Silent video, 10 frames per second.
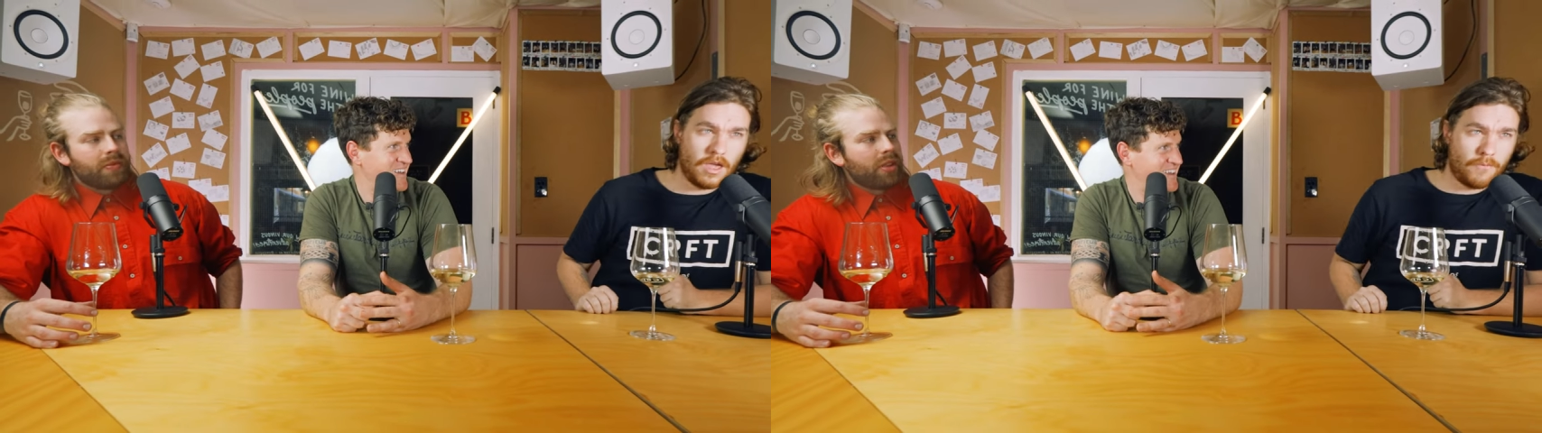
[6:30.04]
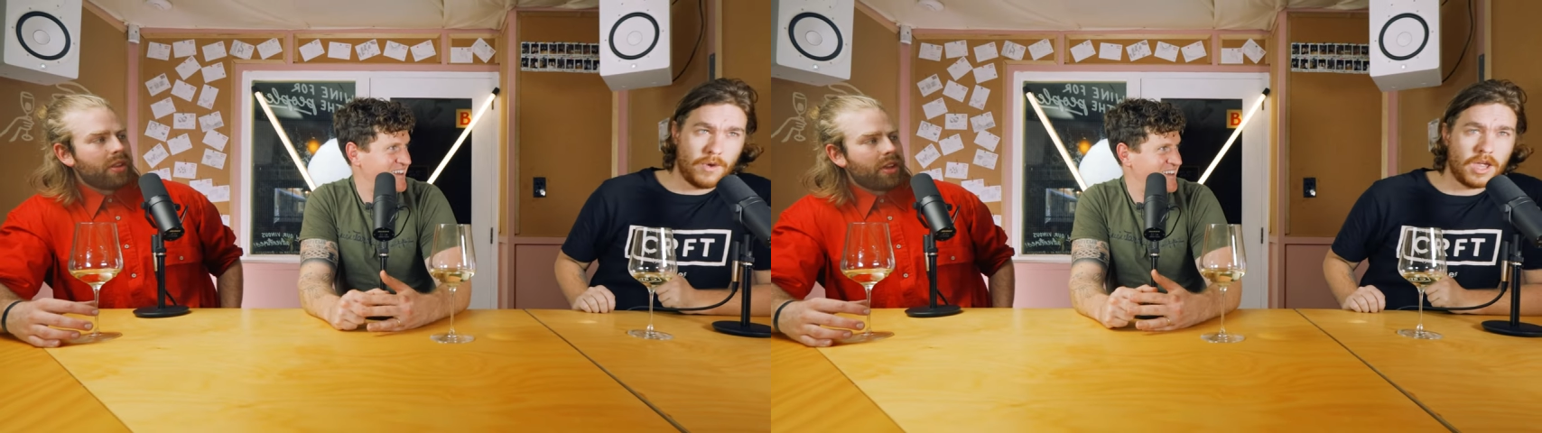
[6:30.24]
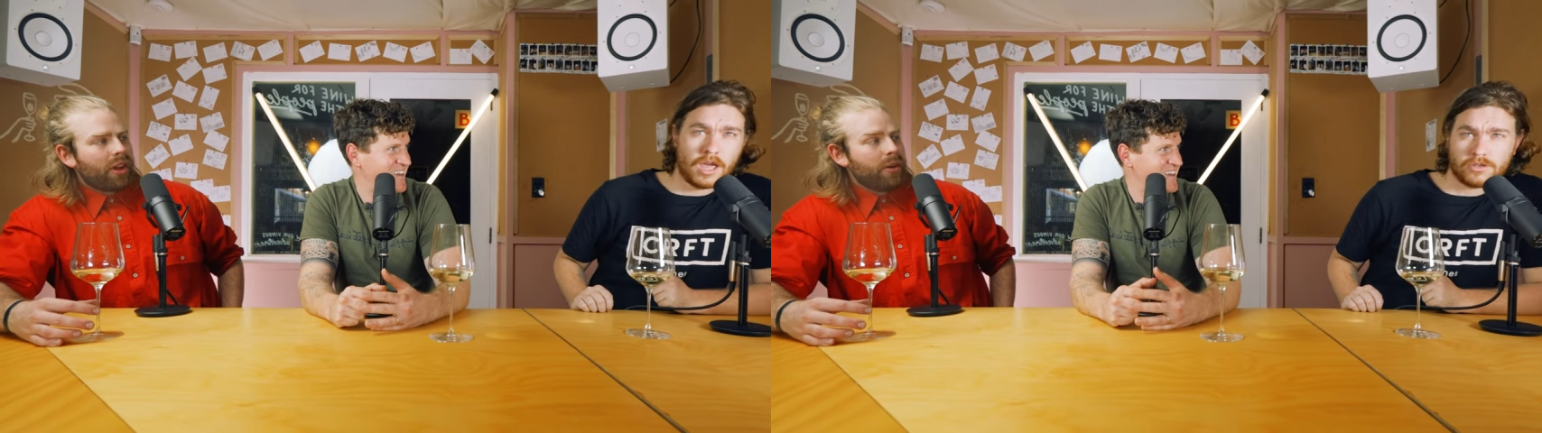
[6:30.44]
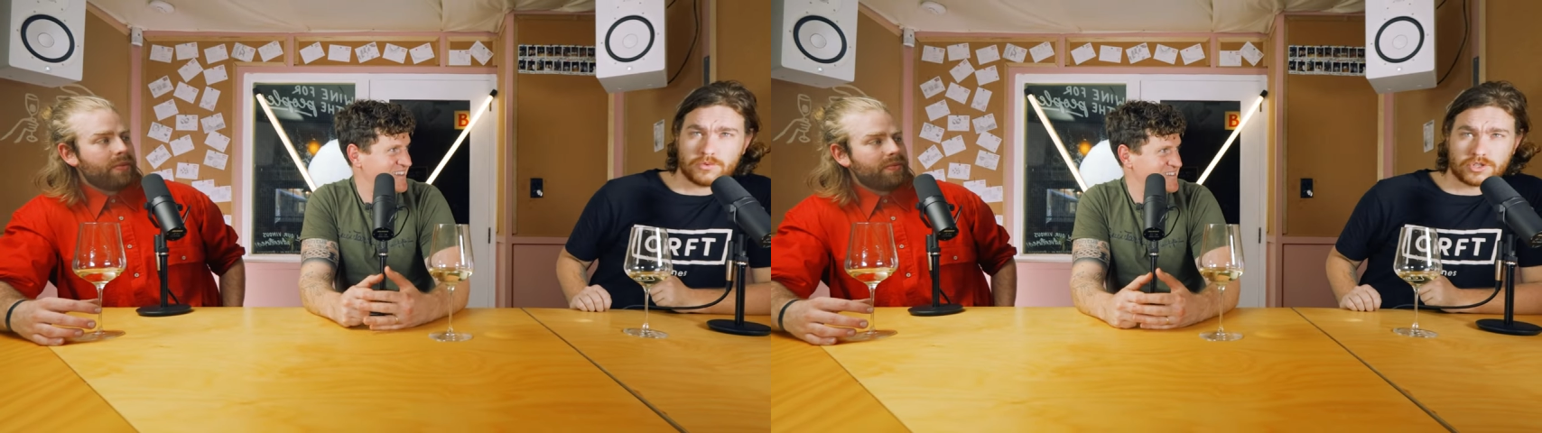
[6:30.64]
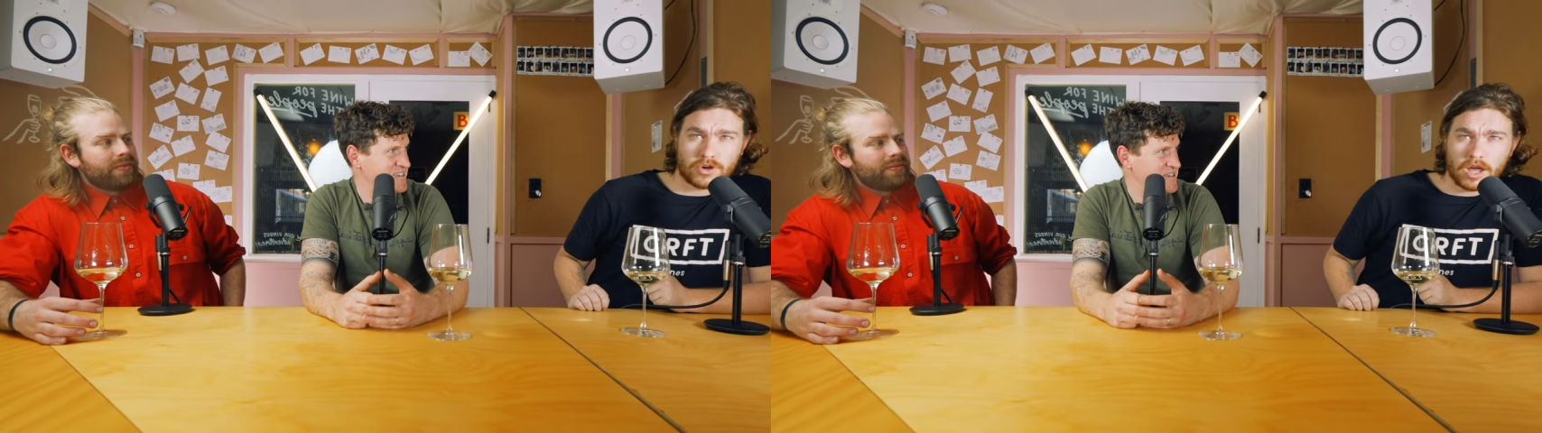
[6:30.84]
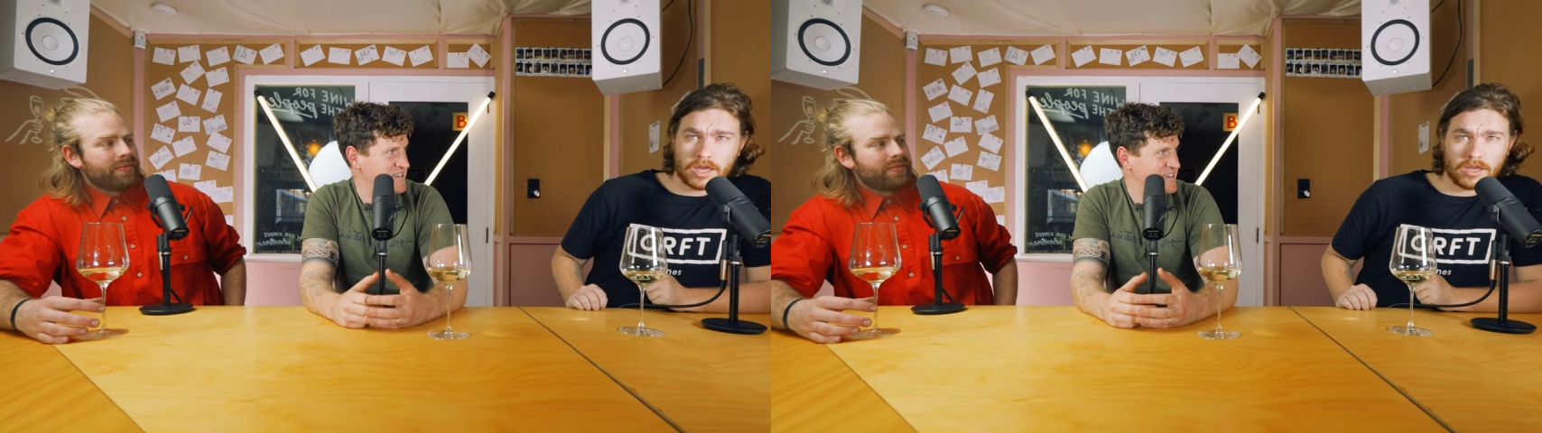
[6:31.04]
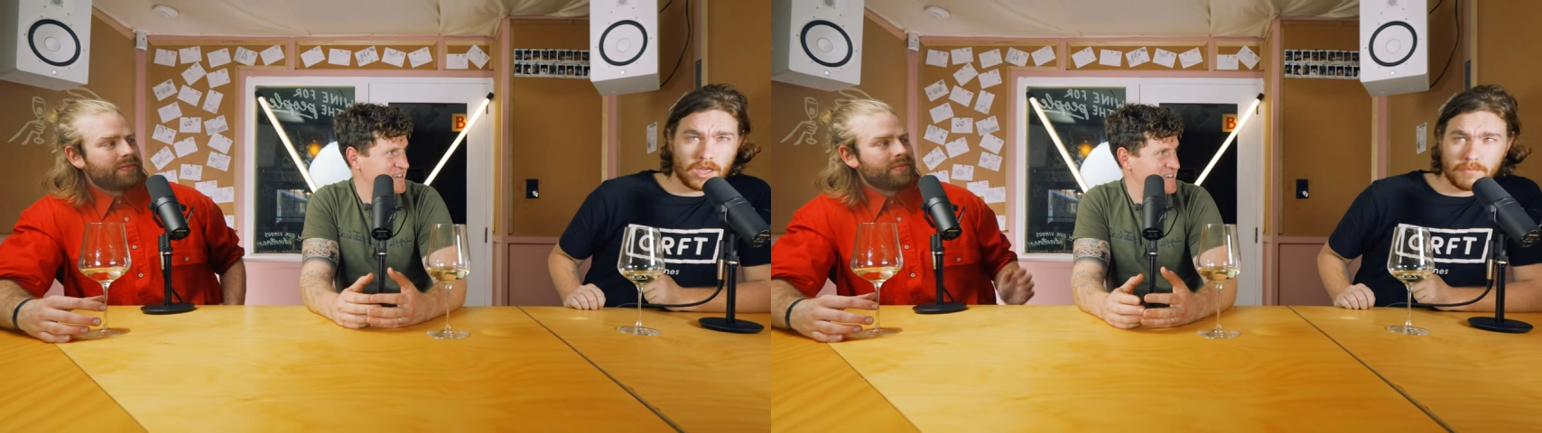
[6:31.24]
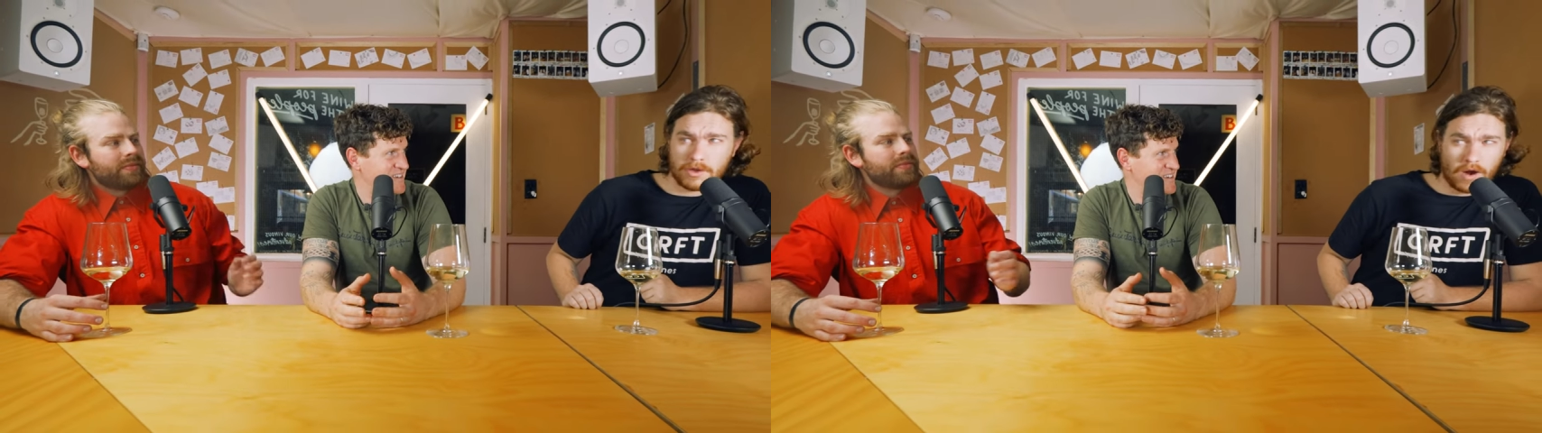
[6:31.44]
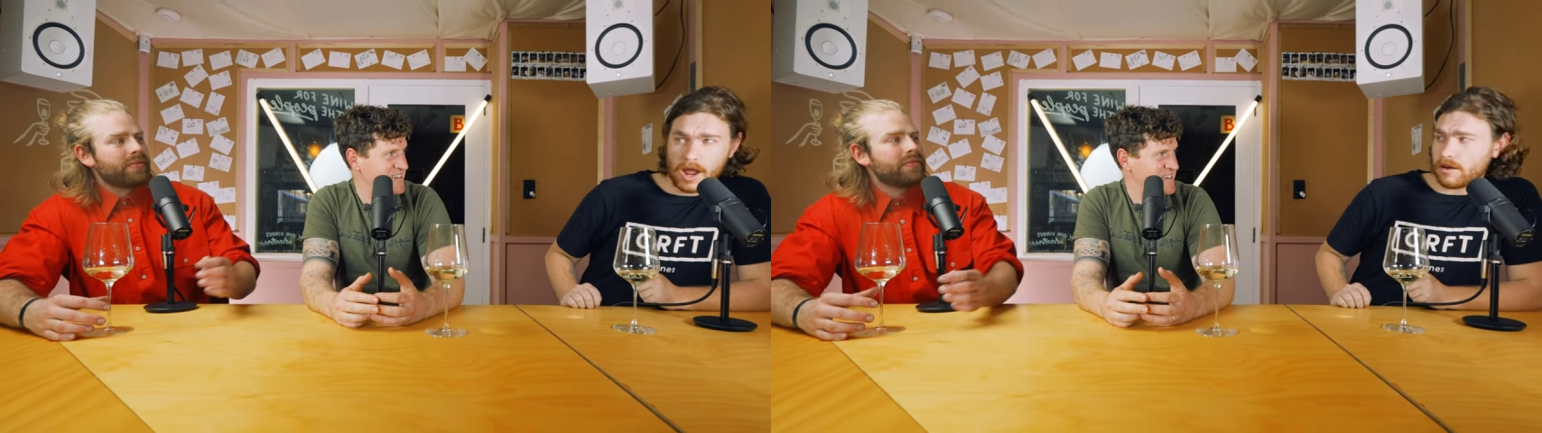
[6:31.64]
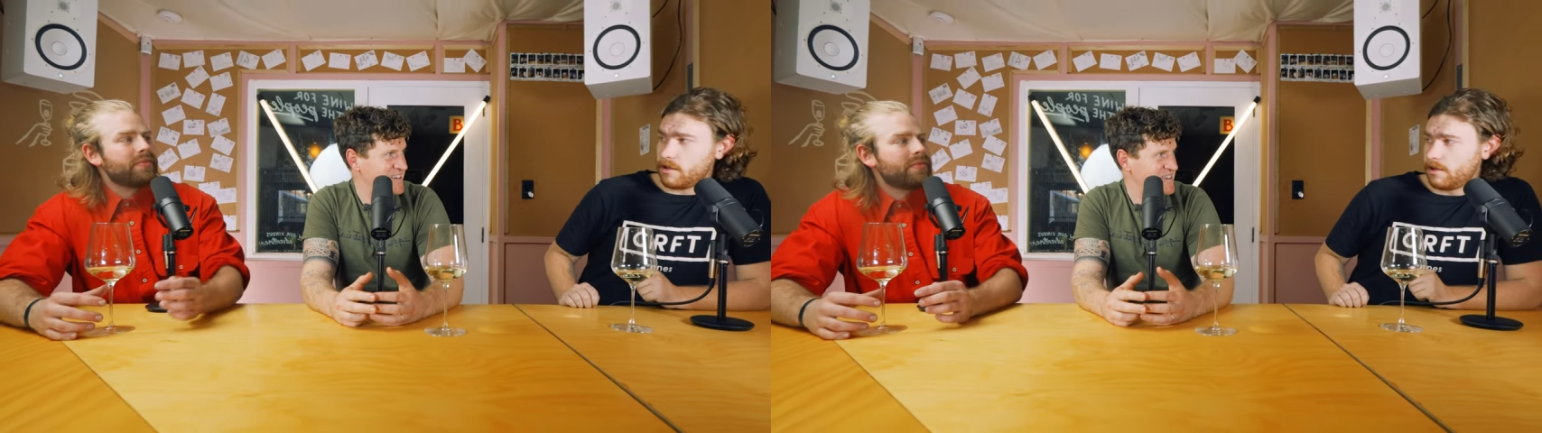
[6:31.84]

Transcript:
Speaker 1: If we can get it to Australia, yeah, it'd be great.